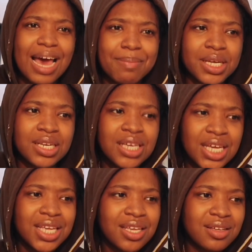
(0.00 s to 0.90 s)
I mean,
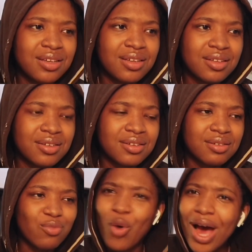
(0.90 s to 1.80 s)

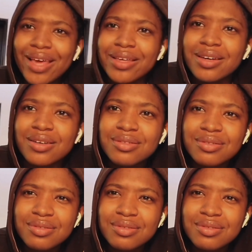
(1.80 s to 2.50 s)
why?